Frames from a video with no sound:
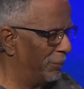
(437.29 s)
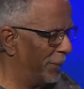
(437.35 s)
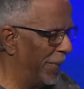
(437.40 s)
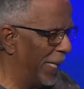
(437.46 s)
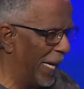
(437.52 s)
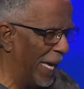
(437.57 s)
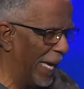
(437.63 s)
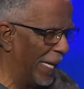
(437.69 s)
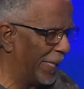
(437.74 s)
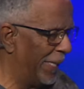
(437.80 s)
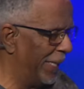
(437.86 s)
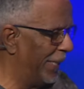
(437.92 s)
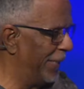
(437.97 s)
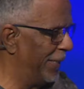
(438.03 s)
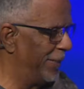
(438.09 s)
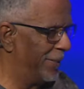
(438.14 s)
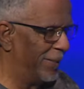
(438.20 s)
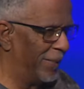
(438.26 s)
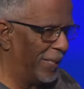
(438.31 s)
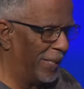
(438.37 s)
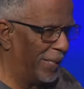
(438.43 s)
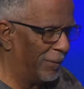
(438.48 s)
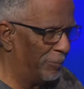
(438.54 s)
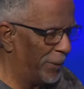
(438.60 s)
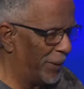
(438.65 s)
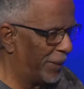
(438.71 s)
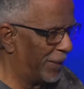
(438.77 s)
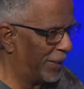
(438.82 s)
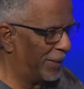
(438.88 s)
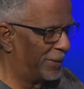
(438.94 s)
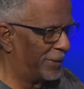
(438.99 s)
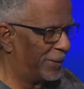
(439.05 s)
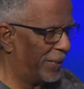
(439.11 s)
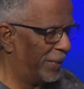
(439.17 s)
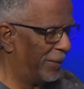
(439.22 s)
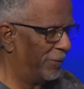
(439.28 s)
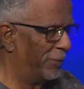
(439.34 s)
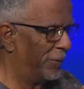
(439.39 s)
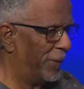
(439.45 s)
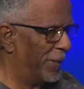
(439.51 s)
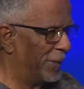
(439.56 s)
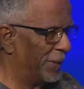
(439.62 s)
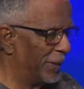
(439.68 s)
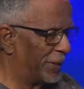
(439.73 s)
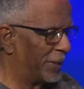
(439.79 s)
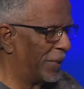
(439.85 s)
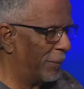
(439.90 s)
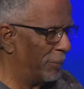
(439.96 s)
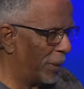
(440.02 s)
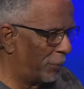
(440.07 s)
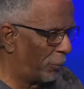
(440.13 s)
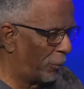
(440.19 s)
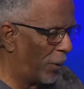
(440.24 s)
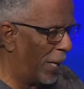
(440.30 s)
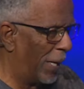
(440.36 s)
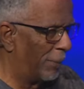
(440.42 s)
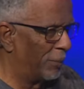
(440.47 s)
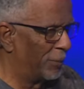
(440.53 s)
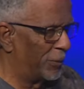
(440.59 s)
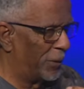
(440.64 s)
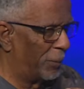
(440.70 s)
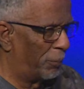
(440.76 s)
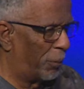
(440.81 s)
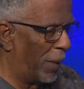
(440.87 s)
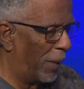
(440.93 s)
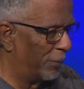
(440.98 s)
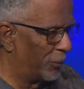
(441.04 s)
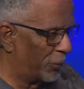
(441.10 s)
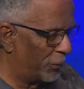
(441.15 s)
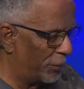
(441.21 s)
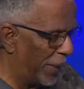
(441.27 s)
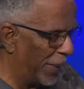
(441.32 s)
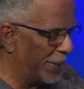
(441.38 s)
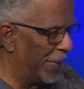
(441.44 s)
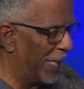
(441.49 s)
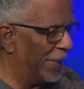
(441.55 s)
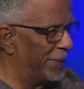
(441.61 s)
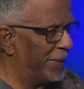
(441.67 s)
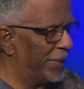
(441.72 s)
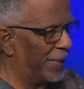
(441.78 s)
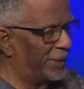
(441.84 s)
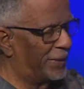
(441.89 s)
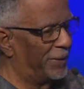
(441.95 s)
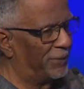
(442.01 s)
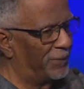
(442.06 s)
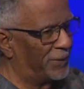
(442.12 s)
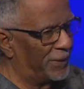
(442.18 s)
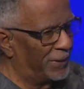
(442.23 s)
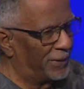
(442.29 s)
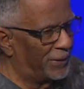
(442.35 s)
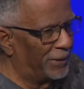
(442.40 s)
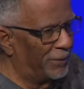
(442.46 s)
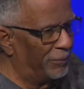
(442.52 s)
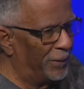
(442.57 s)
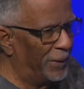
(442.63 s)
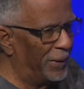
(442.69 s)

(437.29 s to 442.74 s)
gagging because of the stomach problems and the problems with my digestive system.